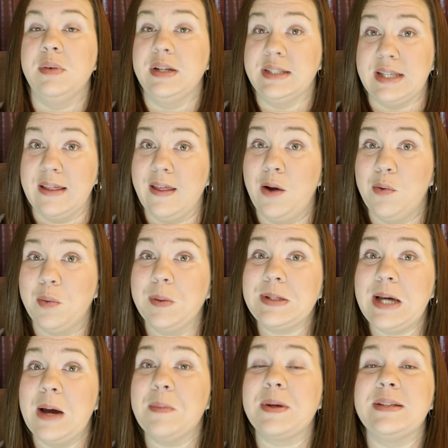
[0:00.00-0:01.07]
I'm gonna say that one
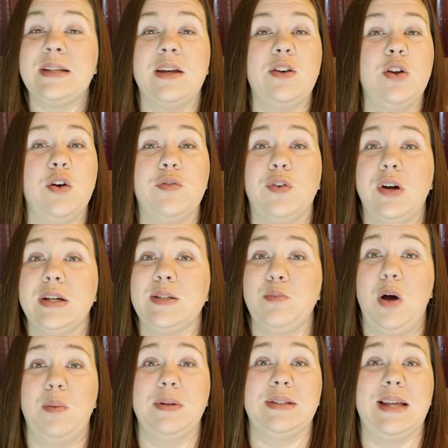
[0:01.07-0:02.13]
more time because I know for us
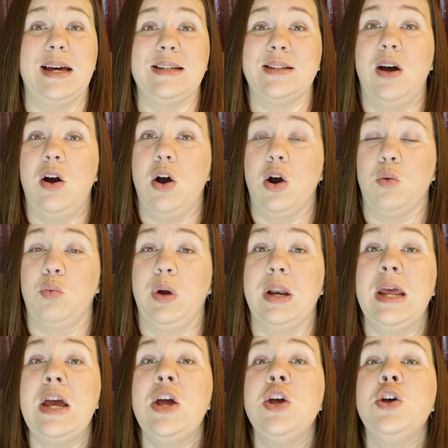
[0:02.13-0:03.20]
mamas that is a hard
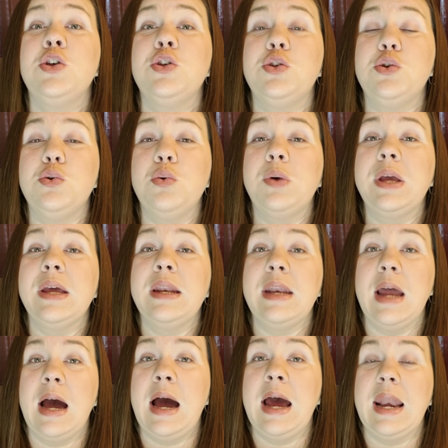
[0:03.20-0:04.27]
one you
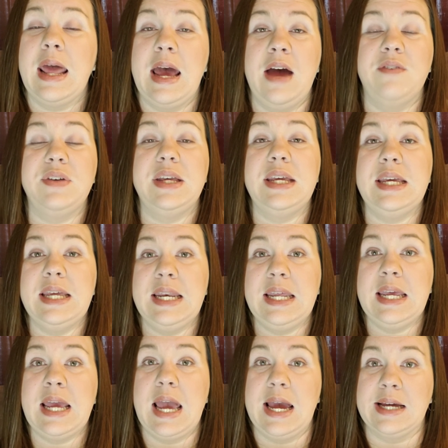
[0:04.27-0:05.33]
cannot have
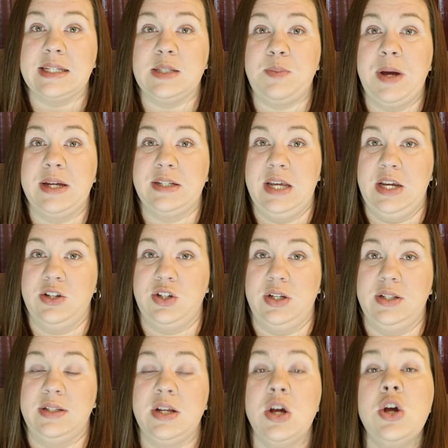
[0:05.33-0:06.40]
any
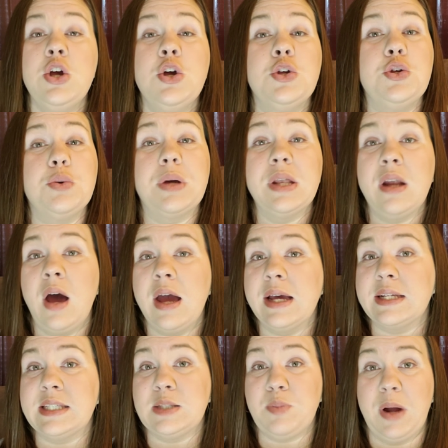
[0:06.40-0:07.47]
expectations. You
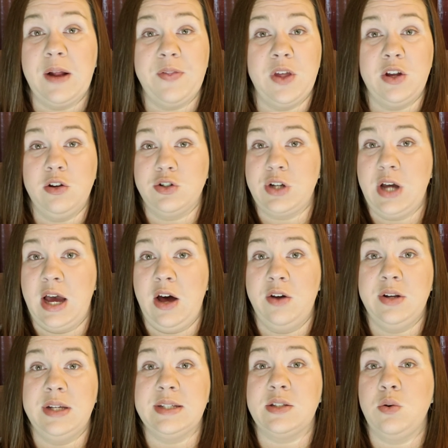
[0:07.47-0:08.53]
cannot expect that your
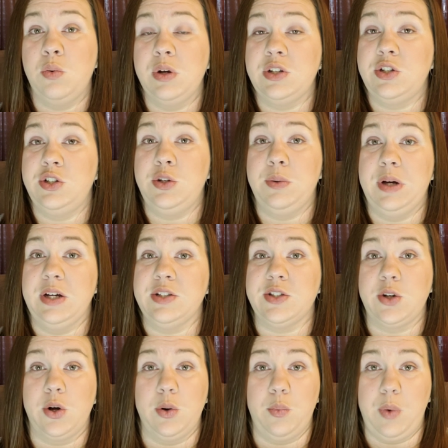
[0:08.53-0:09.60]
child is going to do it a
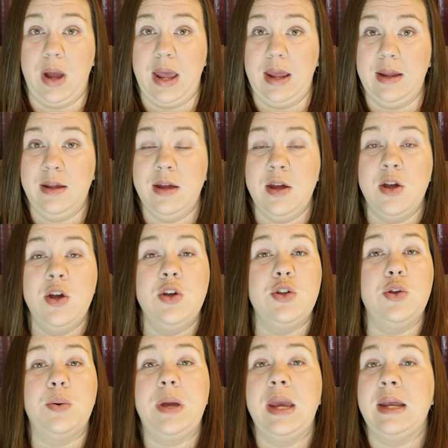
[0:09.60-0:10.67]
certain way.
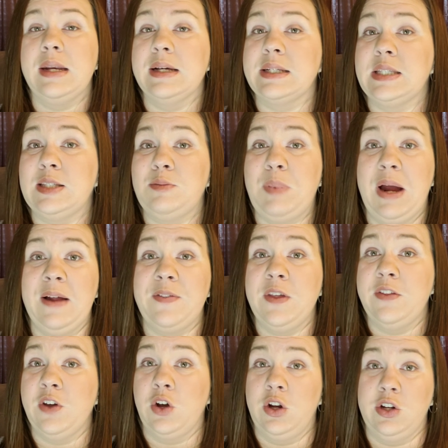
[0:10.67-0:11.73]
You can't expect
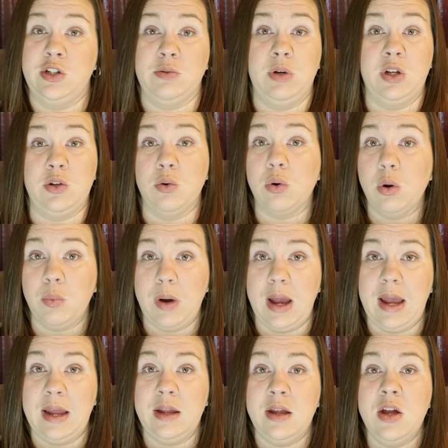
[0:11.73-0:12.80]
that they're going to do it your
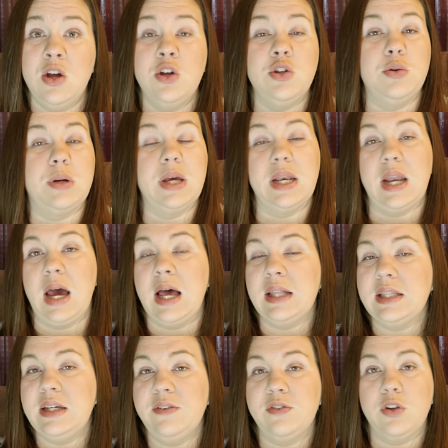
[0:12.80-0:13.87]
way. You
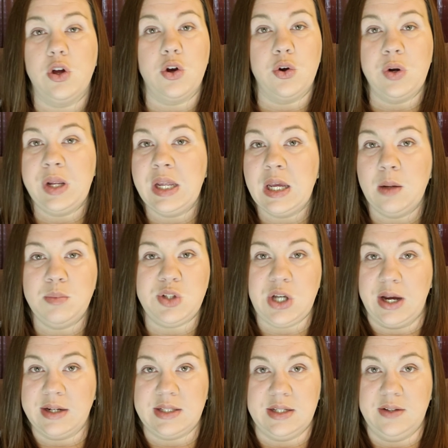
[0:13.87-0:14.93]
cannot leave learning
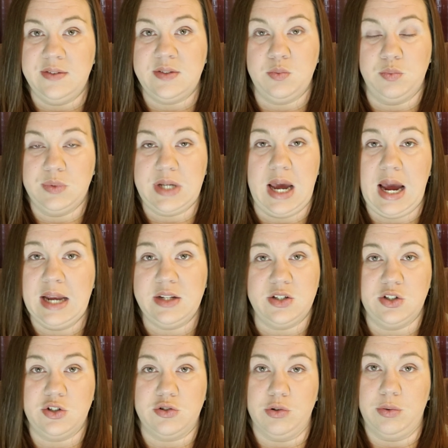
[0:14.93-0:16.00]
objectives tied
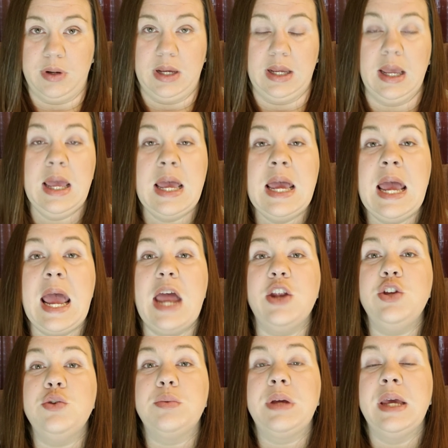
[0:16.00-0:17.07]
to strewing,
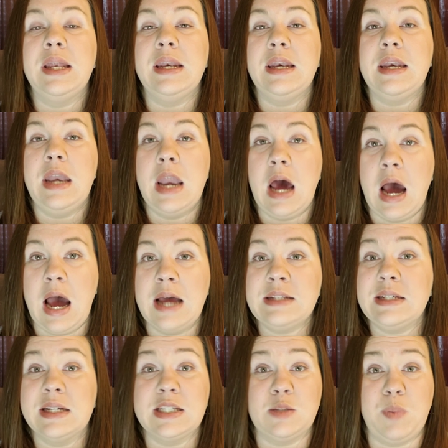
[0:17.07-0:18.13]
and you
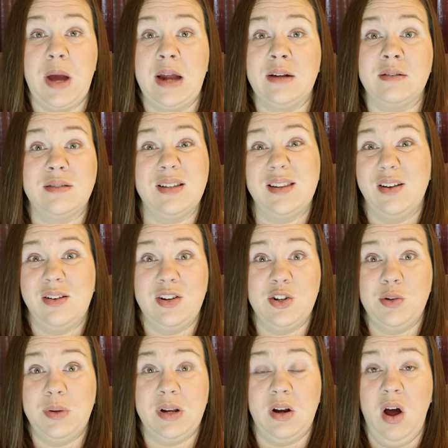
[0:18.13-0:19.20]
cannot expect that they're
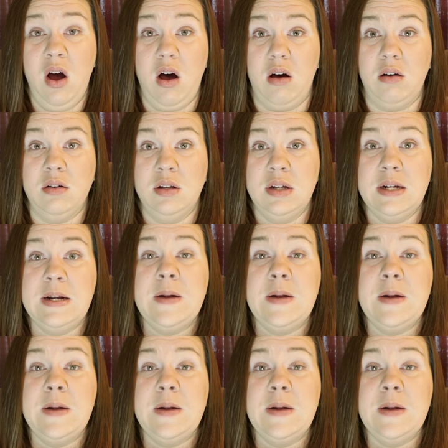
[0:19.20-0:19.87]
going to do it at all.